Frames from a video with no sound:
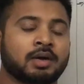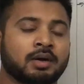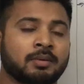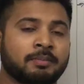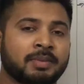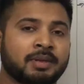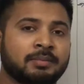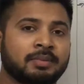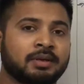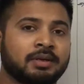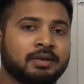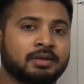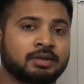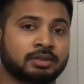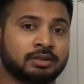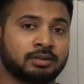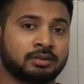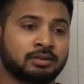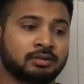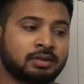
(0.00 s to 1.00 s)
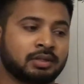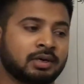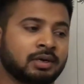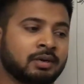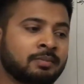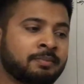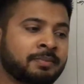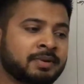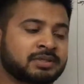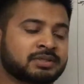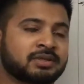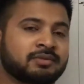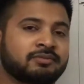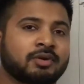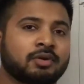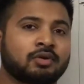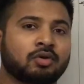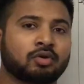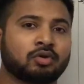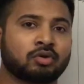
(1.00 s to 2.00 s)
maybe the person
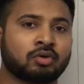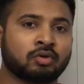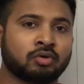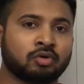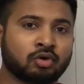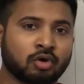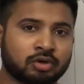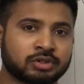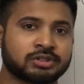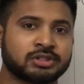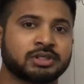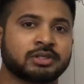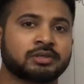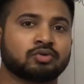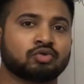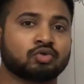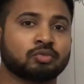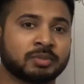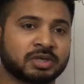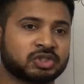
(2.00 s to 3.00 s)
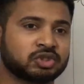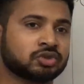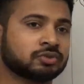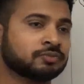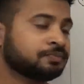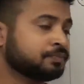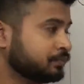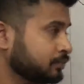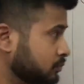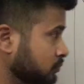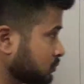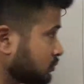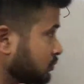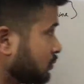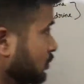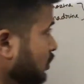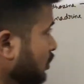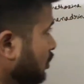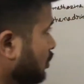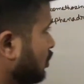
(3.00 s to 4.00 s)
will not toxic too much.
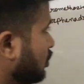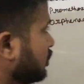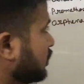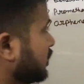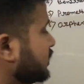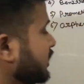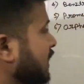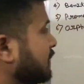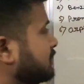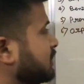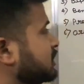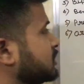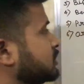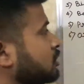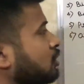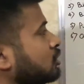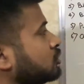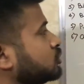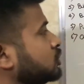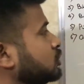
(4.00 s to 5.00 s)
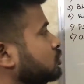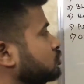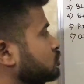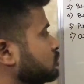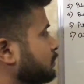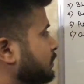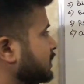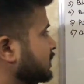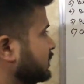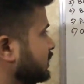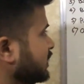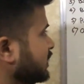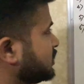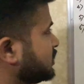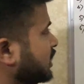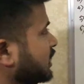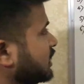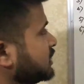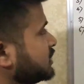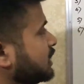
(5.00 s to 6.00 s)
On the time this drug also used, but
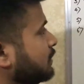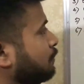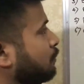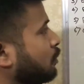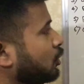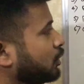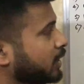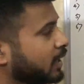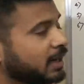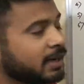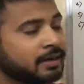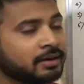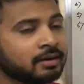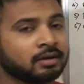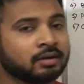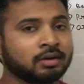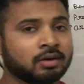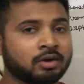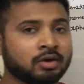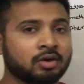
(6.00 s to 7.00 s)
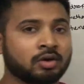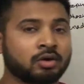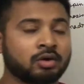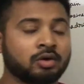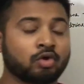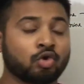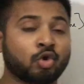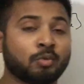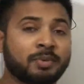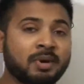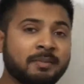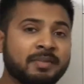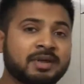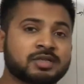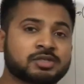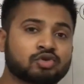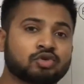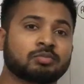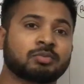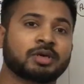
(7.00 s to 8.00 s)
drug is the potent dopamine
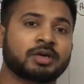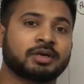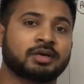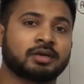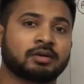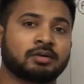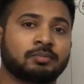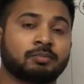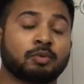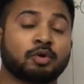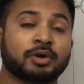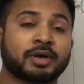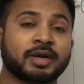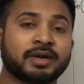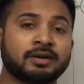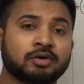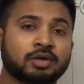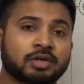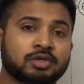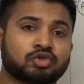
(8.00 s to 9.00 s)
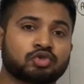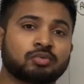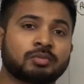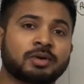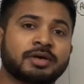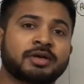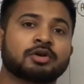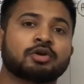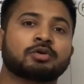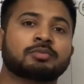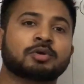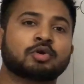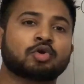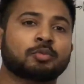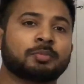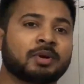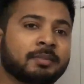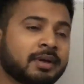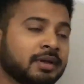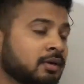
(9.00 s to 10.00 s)
stimulator, potent stimulating of the
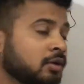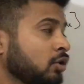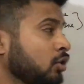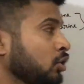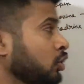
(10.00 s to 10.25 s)
dopamine.